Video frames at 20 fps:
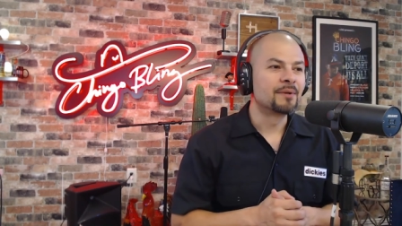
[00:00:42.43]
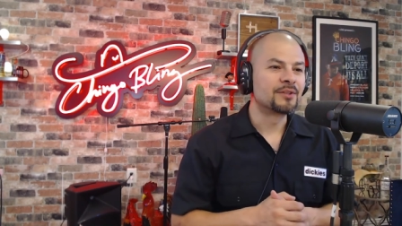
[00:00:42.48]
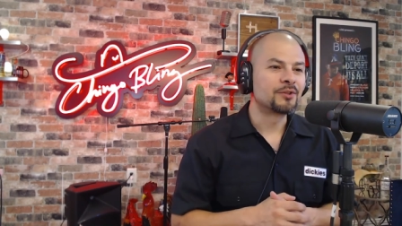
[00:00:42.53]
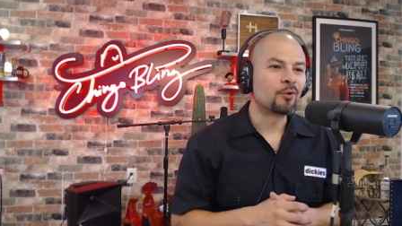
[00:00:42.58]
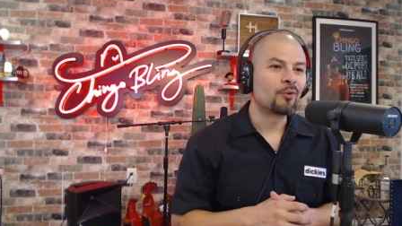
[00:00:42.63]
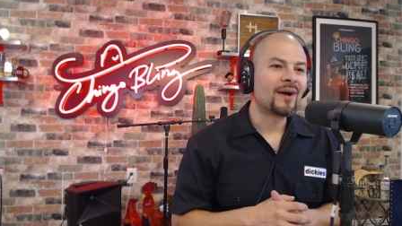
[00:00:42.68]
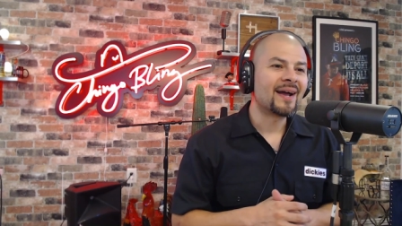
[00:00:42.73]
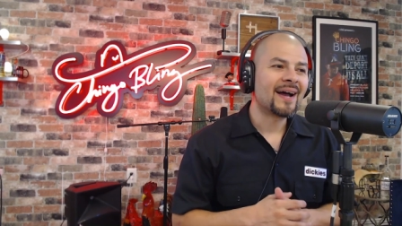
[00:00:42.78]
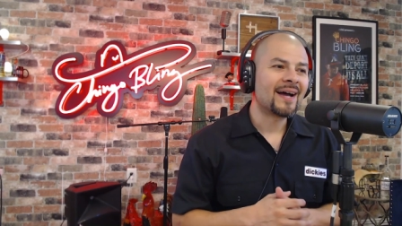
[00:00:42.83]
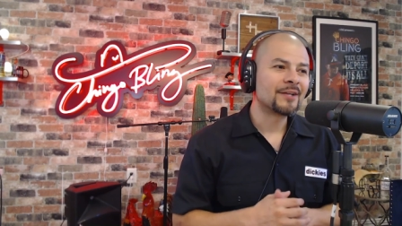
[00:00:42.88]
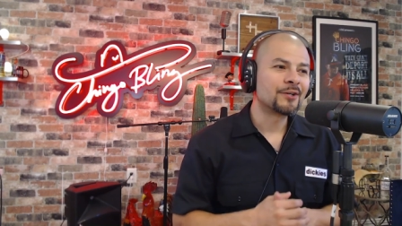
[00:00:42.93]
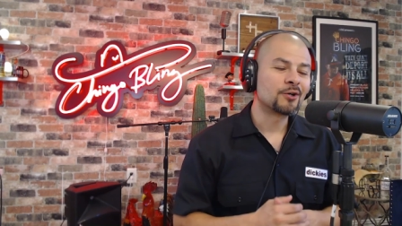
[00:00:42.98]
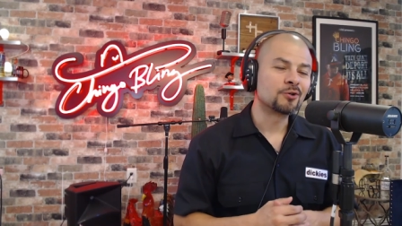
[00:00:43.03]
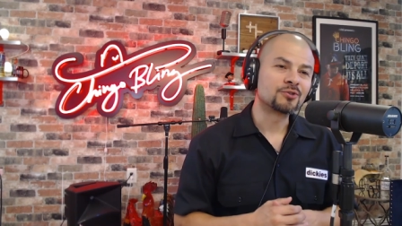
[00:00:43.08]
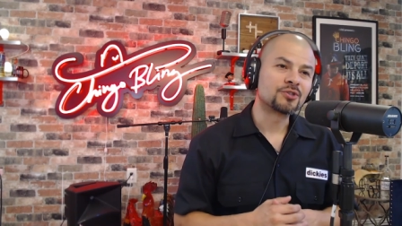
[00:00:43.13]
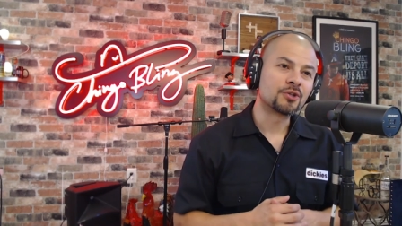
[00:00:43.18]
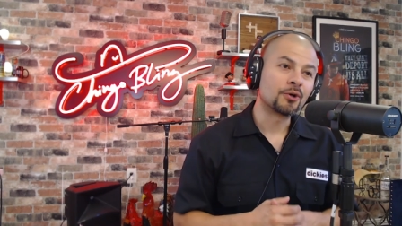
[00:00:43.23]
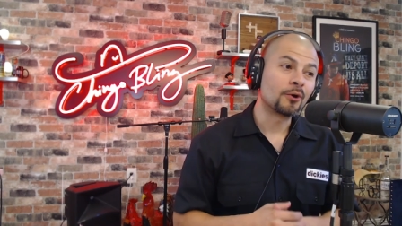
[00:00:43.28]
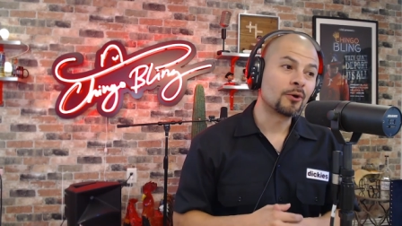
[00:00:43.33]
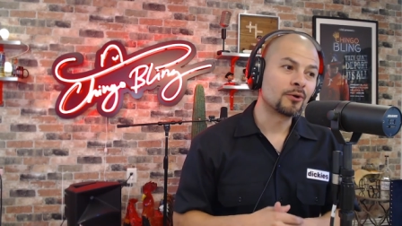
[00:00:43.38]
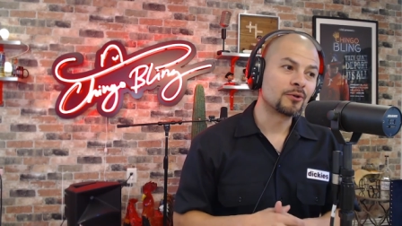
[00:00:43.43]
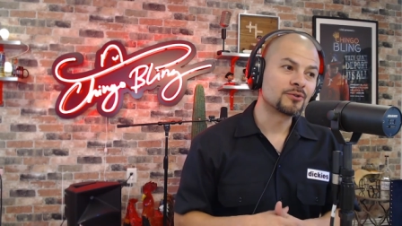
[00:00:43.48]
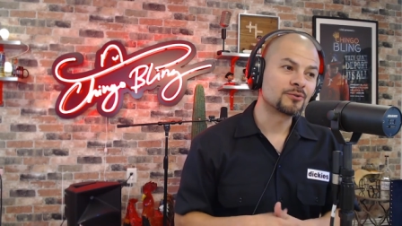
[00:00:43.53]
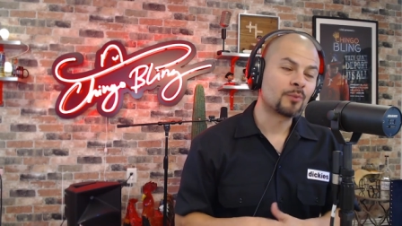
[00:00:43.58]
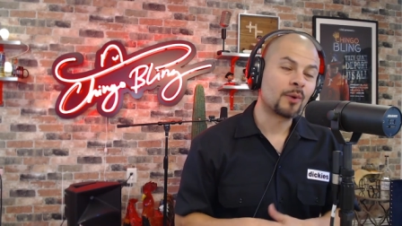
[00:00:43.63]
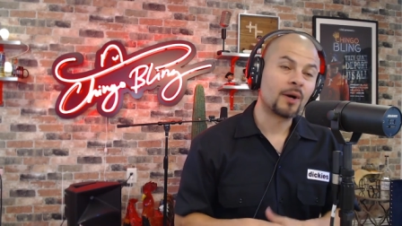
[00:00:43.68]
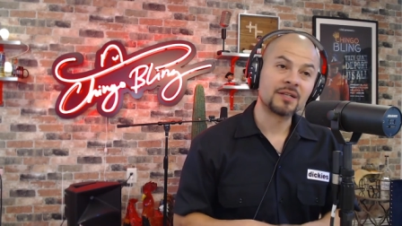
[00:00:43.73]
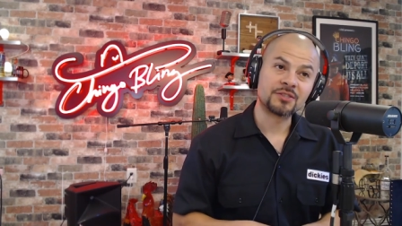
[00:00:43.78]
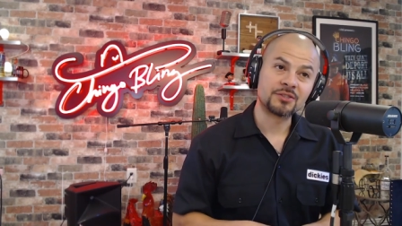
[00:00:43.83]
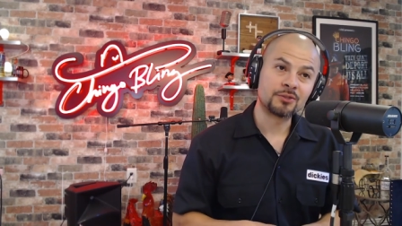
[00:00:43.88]
but the way i know cholos
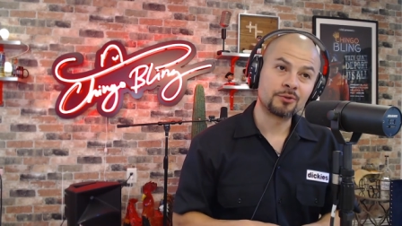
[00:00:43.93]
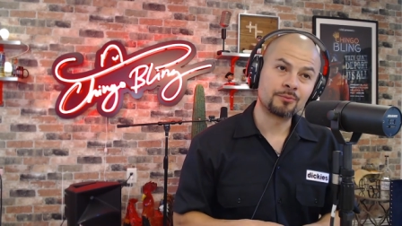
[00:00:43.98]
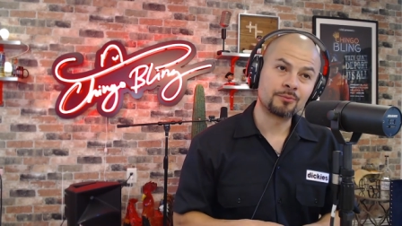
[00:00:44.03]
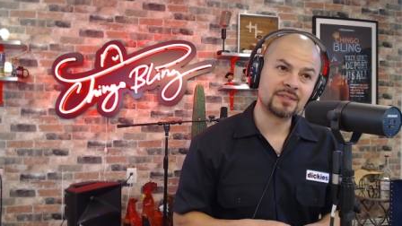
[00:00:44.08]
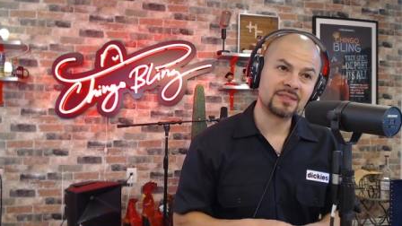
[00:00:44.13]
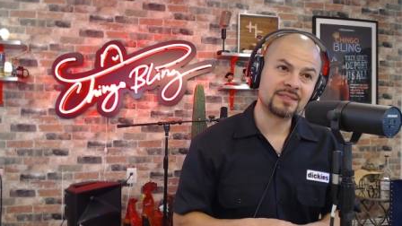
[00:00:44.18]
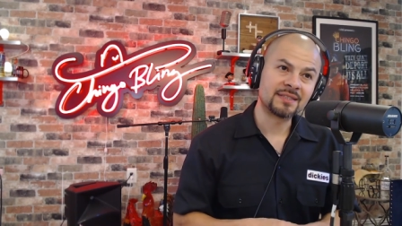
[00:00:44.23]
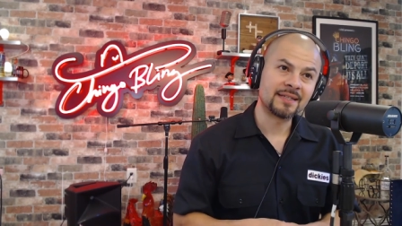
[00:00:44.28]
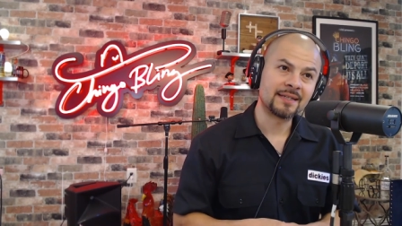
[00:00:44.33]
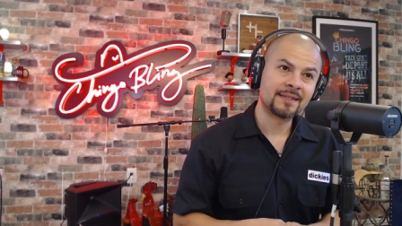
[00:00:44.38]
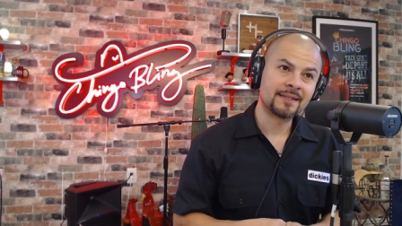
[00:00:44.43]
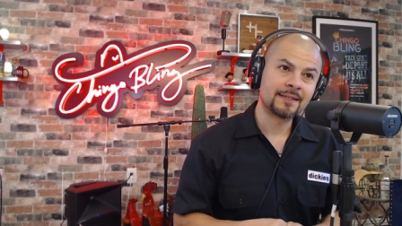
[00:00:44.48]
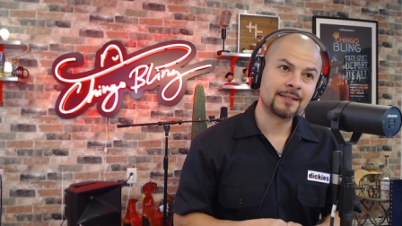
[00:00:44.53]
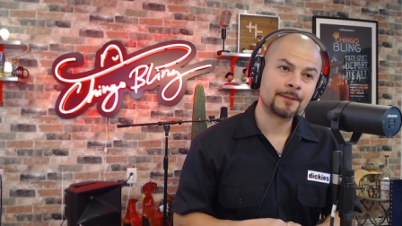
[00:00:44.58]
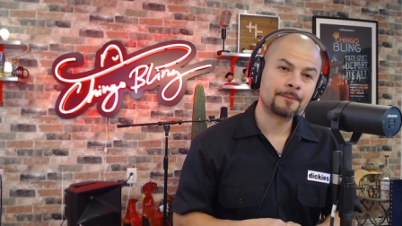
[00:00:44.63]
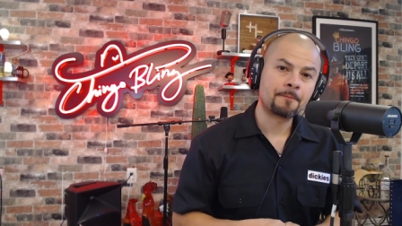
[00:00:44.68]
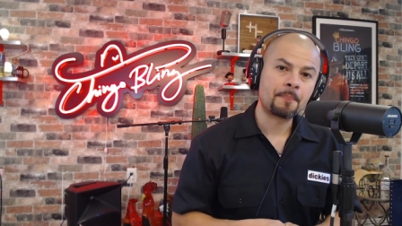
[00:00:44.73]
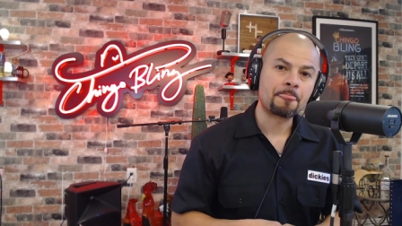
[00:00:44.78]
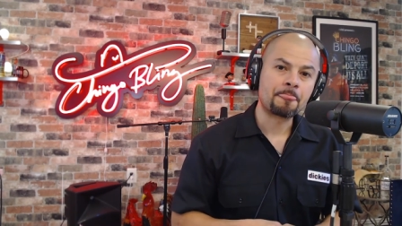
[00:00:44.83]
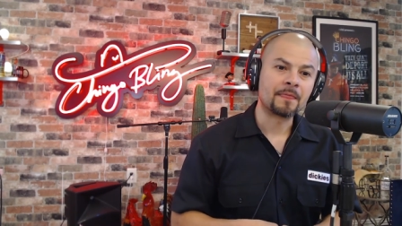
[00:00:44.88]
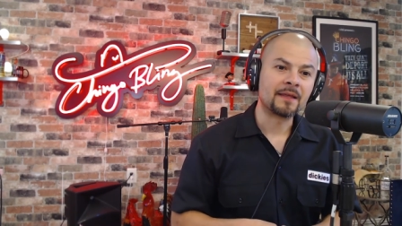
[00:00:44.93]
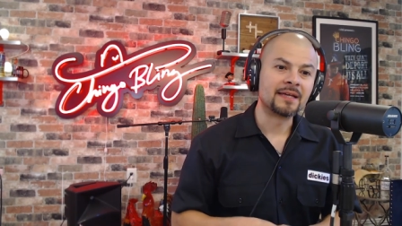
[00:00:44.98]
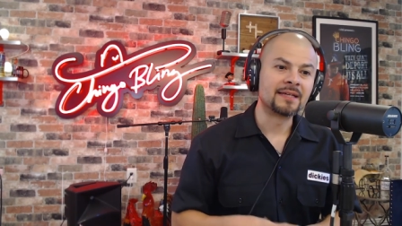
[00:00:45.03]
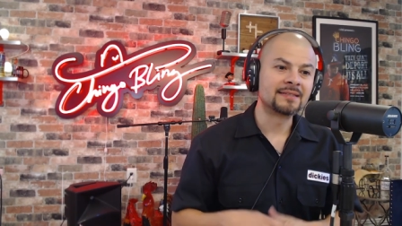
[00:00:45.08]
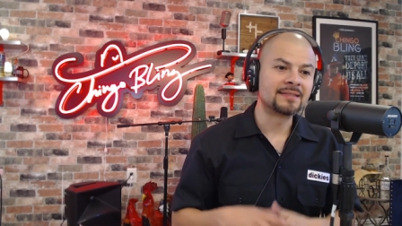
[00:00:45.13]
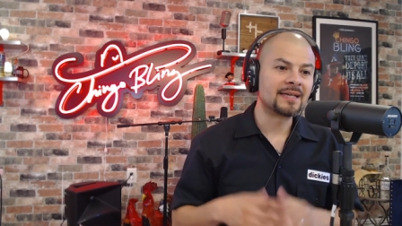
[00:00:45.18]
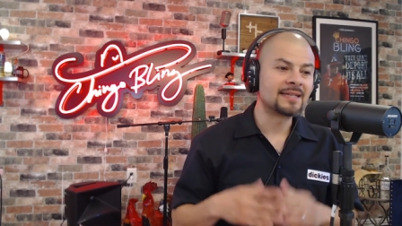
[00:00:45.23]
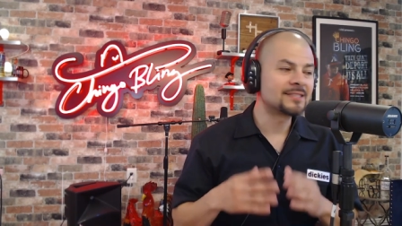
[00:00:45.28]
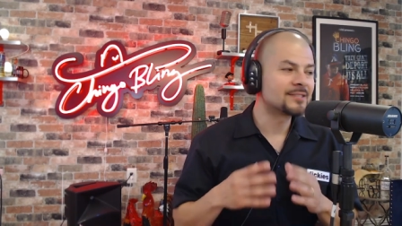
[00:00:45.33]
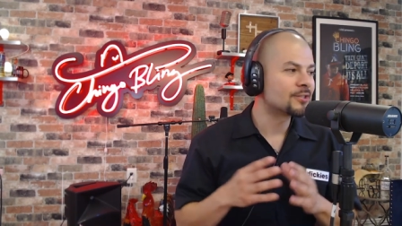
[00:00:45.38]
watch too much cnn
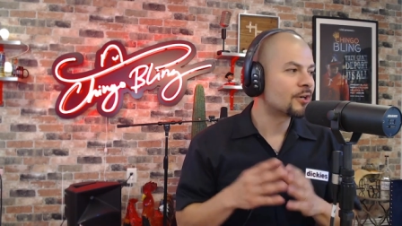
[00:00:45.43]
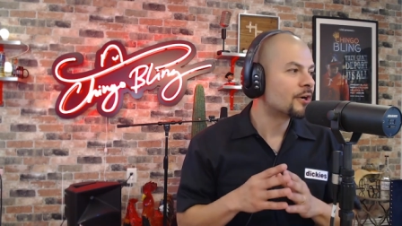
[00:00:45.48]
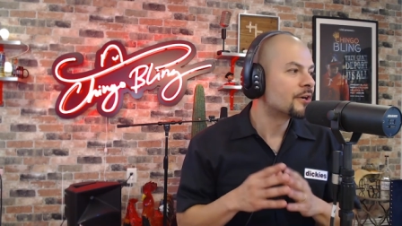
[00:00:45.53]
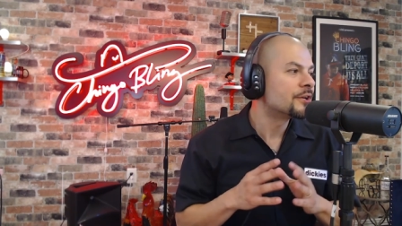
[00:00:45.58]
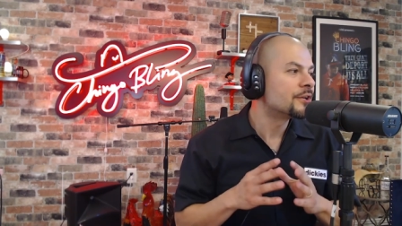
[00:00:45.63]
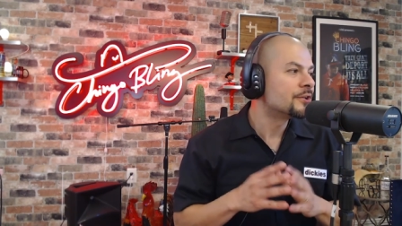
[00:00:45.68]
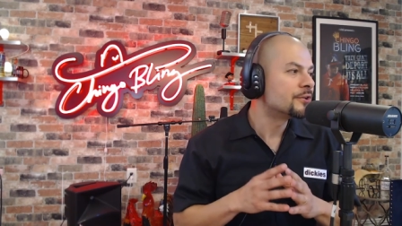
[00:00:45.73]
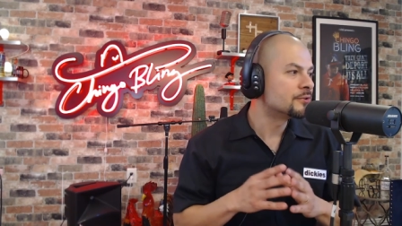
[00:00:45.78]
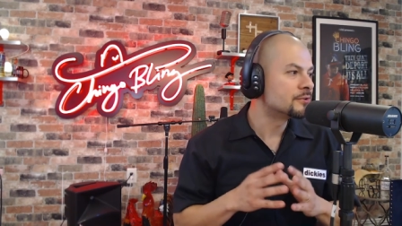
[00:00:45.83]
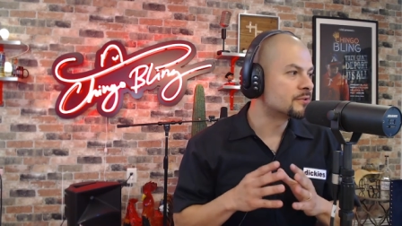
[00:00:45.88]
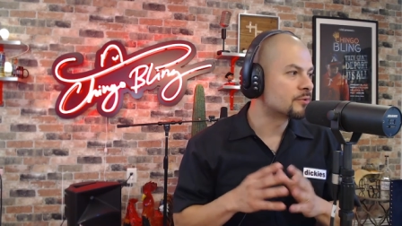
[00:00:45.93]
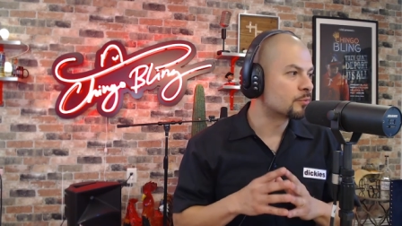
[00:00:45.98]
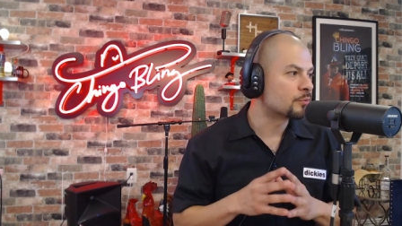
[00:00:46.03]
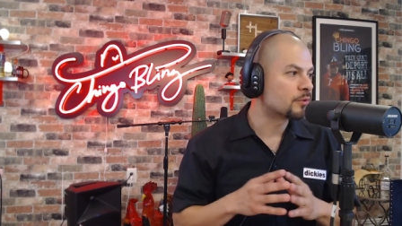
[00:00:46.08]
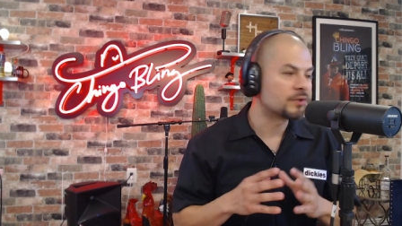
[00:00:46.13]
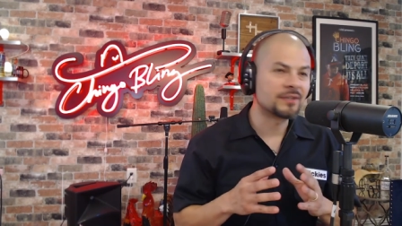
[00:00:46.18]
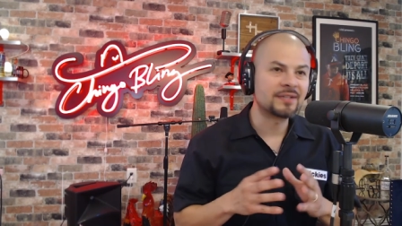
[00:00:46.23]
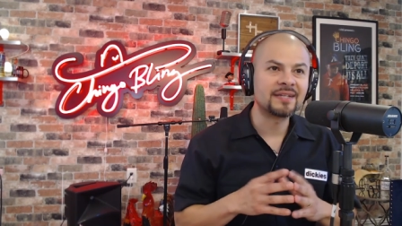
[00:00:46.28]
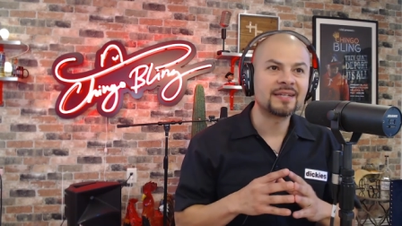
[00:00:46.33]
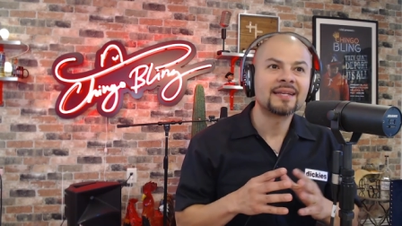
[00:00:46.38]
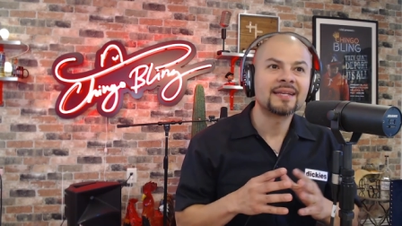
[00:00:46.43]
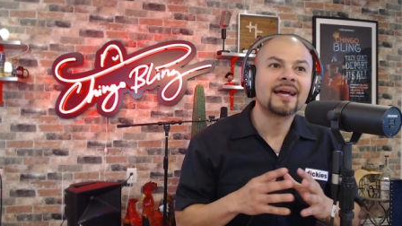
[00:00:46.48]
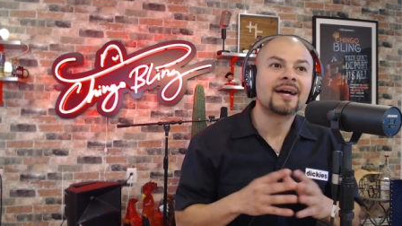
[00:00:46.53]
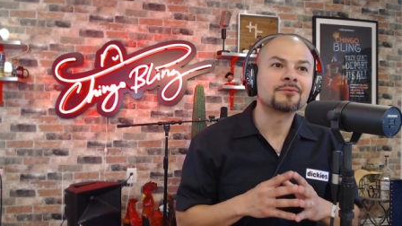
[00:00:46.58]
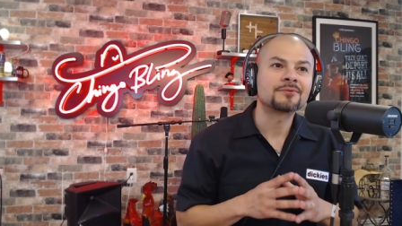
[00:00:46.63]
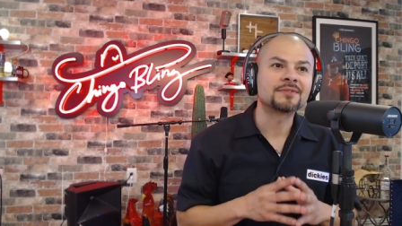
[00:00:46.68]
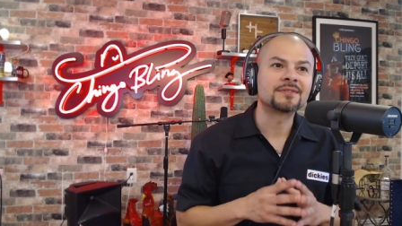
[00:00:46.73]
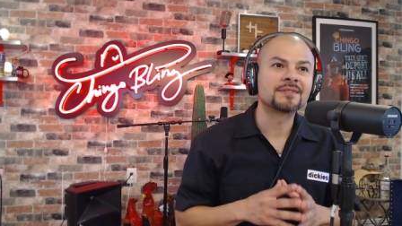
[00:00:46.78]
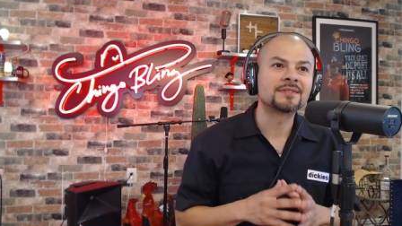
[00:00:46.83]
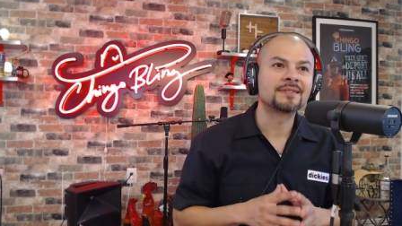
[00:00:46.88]
is they starting to use the word
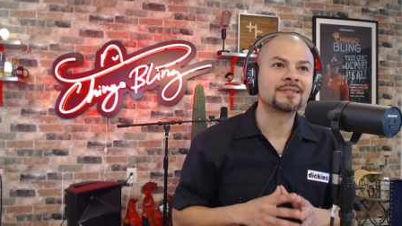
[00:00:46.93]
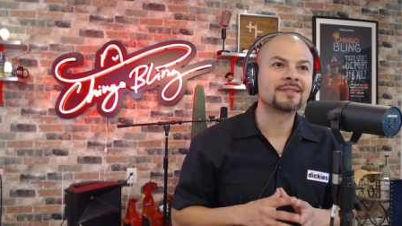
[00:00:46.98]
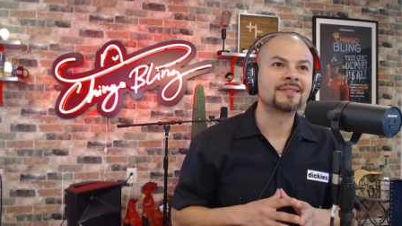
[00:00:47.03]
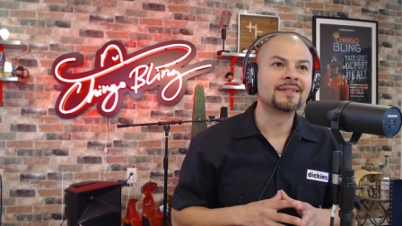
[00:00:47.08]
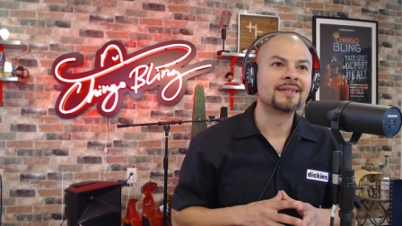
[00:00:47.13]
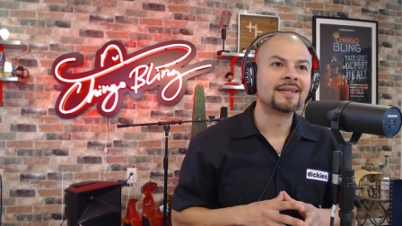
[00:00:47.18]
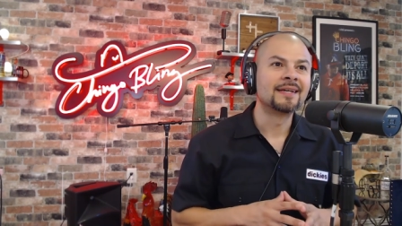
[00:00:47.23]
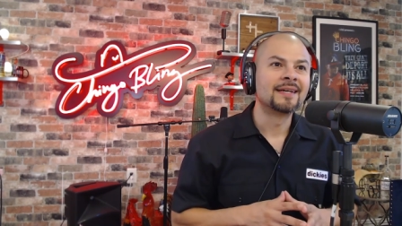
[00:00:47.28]
denounced